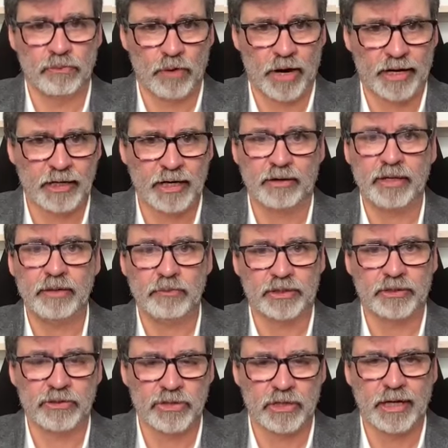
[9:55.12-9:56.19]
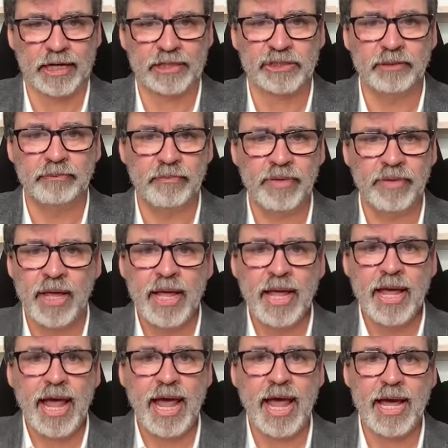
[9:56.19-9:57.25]
regularly when there's an election.
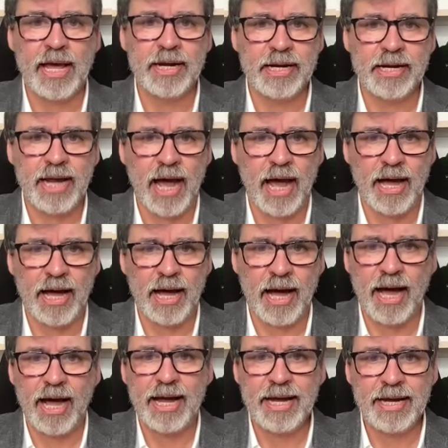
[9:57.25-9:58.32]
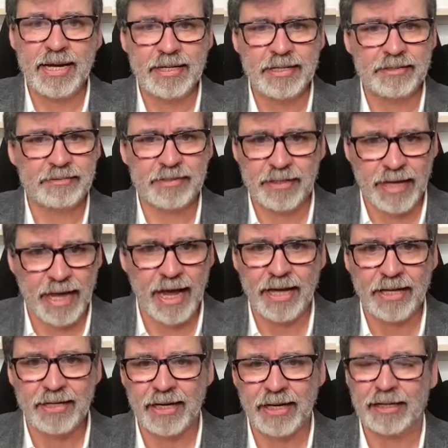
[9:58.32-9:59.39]
And I
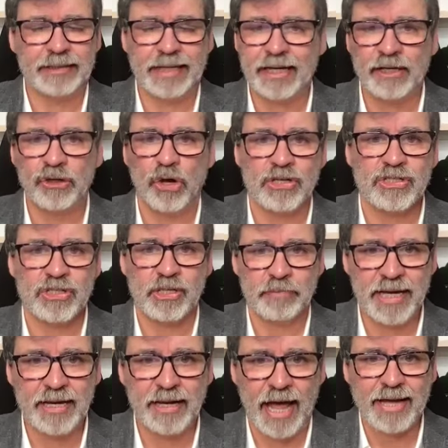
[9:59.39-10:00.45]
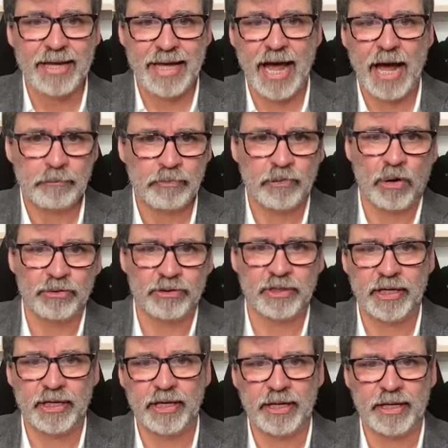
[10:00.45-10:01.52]
can't, it looks to me like CAP wrote
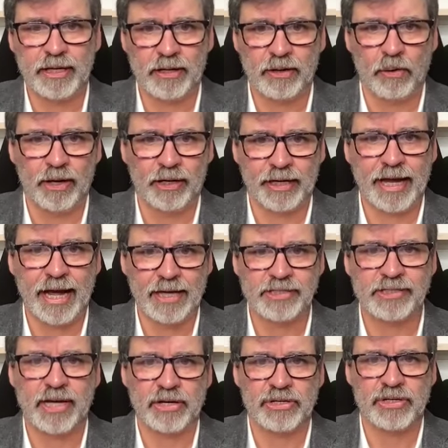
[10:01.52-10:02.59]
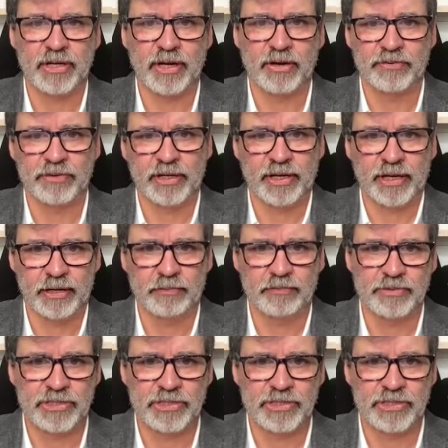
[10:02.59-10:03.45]
the oil and gas section of the